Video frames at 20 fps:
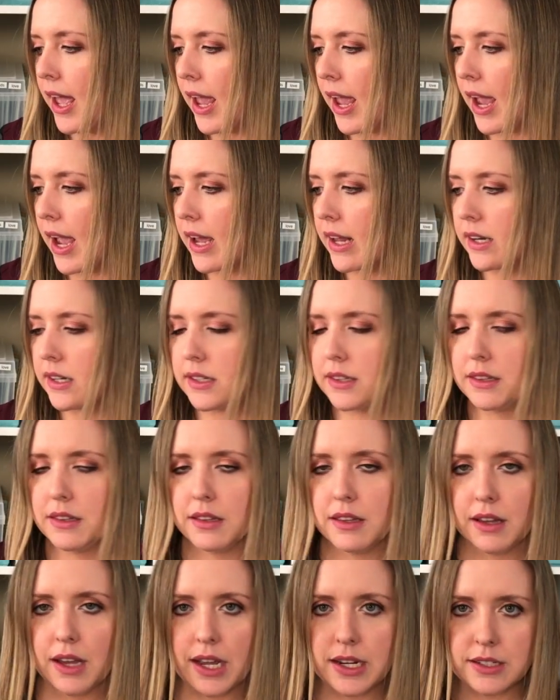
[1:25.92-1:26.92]
And
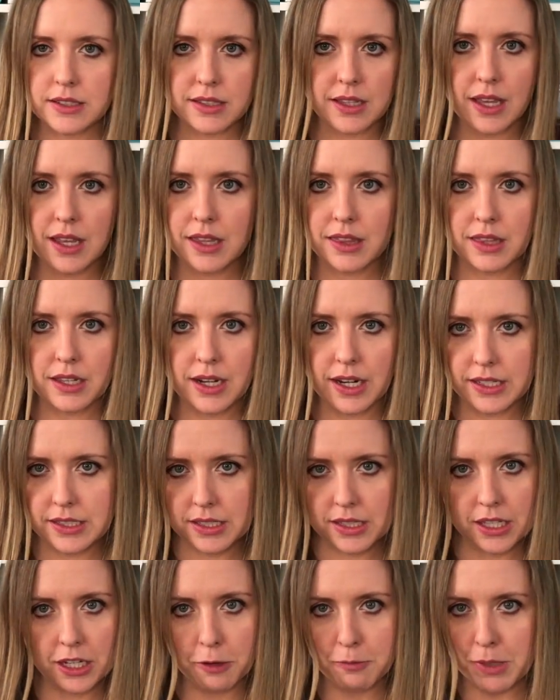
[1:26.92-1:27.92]
I just like the nice
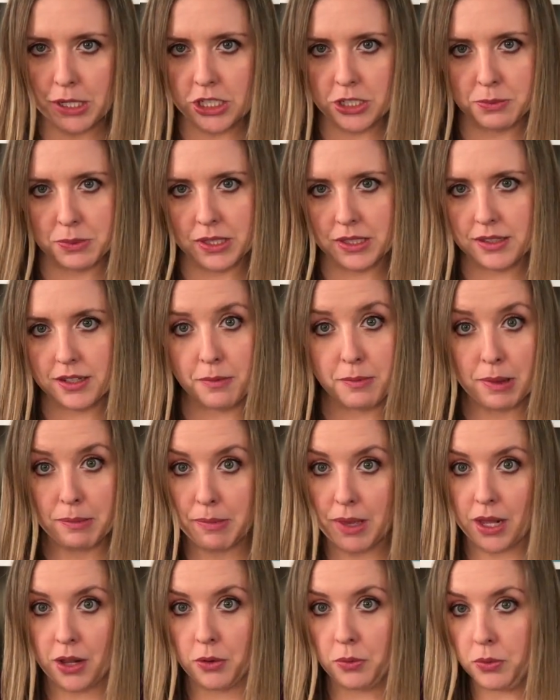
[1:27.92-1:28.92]
clear measurements on my
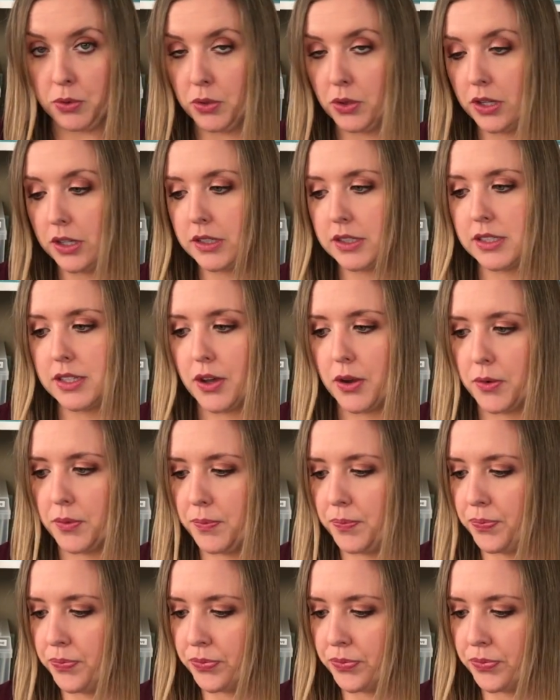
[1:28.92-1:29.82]
metal ruler, so